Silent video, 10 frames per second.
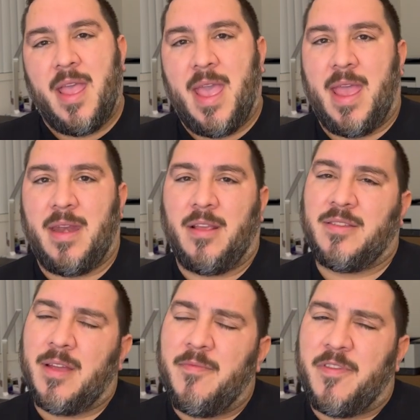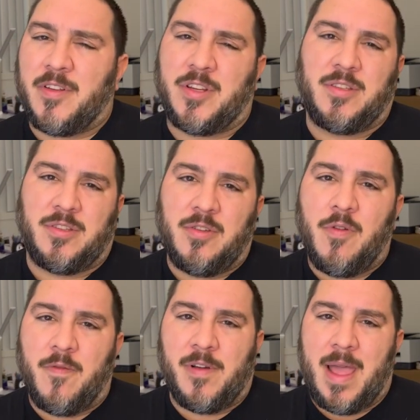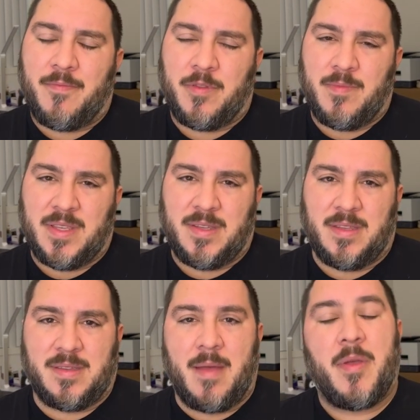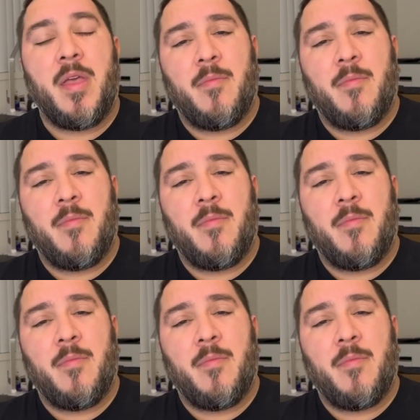and some functions do overlap with Misty Step,